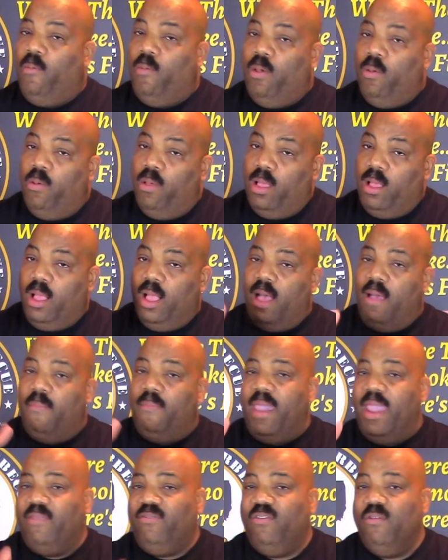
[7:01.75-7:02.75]
and then we will
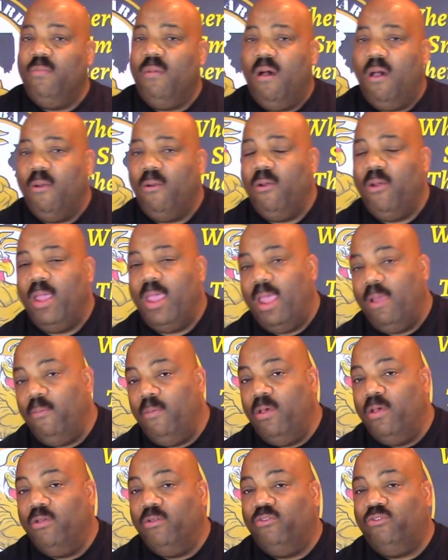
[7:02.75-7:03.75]
come back tomorrow
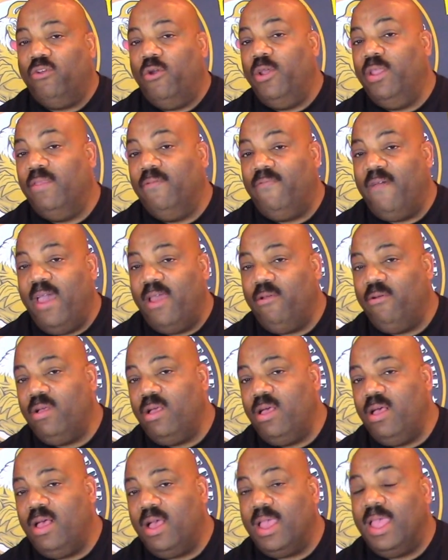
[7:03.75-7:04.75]
and we'll show you the
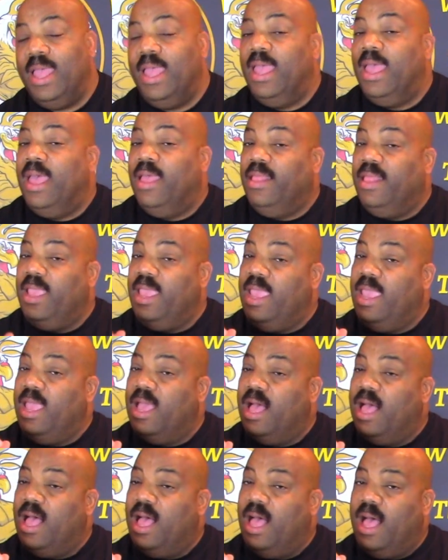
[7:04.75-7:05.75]
final cook.
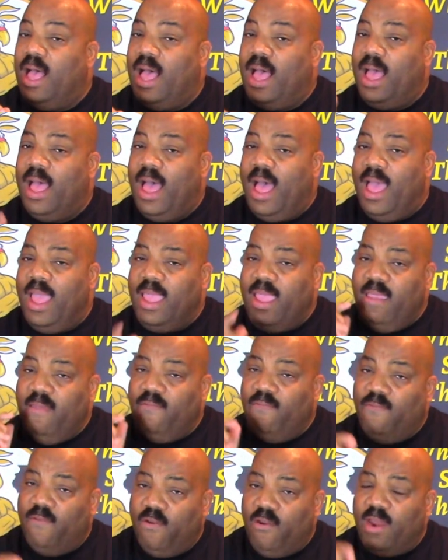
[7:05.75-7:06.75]
The uh,
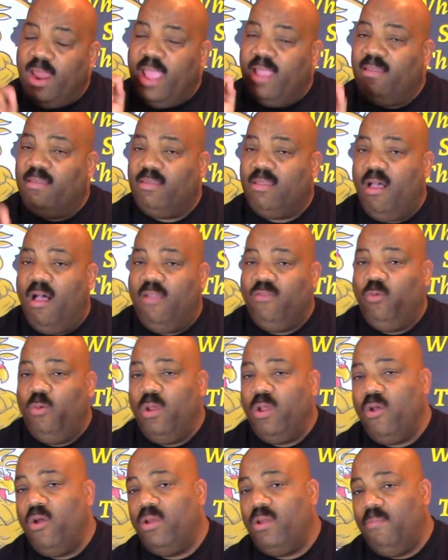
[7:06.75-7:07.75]
ají verde
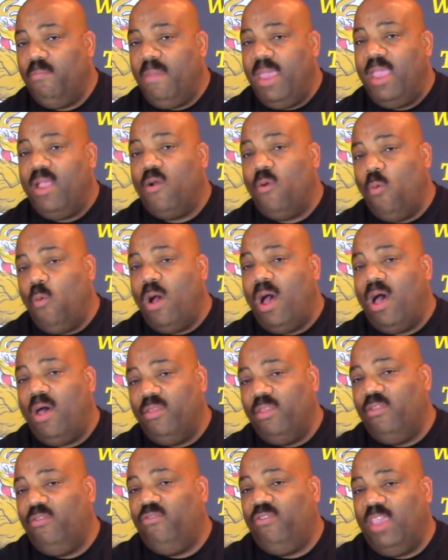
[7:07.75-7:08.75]
sauce we're going to make
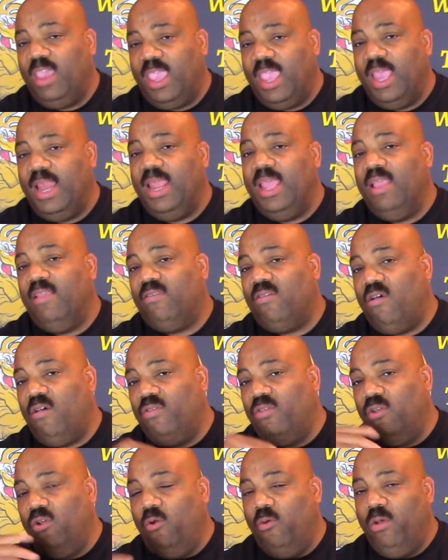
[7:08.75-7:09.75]
while the chicken is
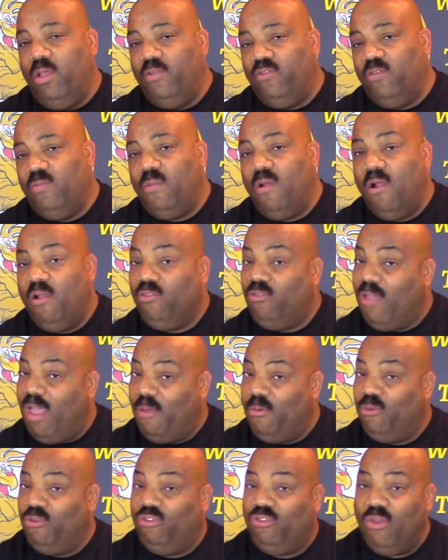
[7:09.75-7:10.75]
on the grill tomorrow,
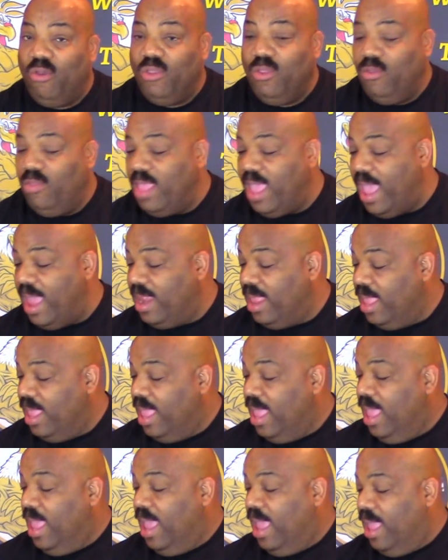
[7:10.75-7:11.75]
so I will show you
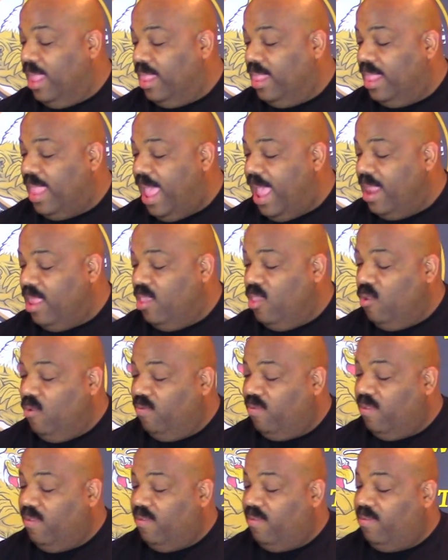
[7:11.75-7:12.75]
that. And that
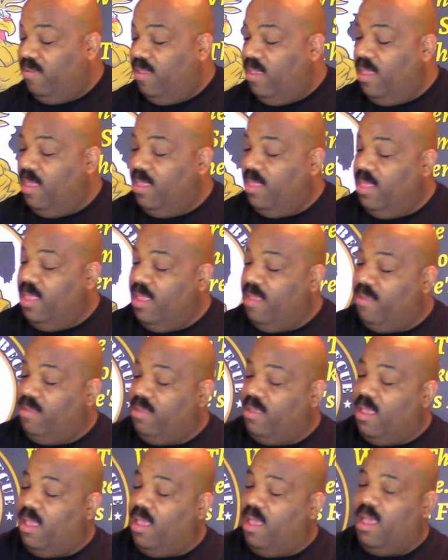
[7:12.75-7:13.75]
uses
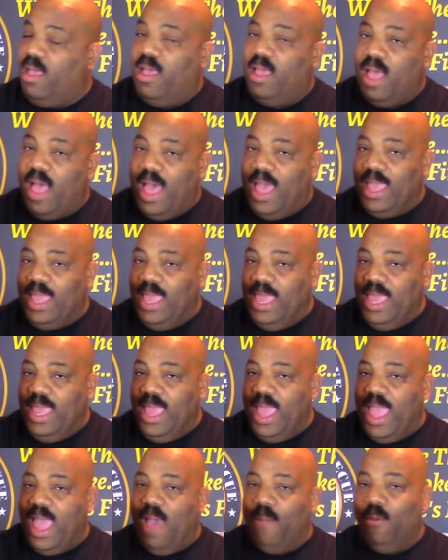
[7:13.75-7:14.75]
this uh,
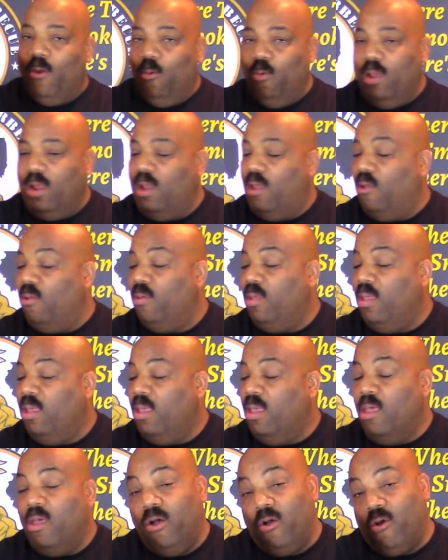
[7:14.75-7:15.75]
ají amarillo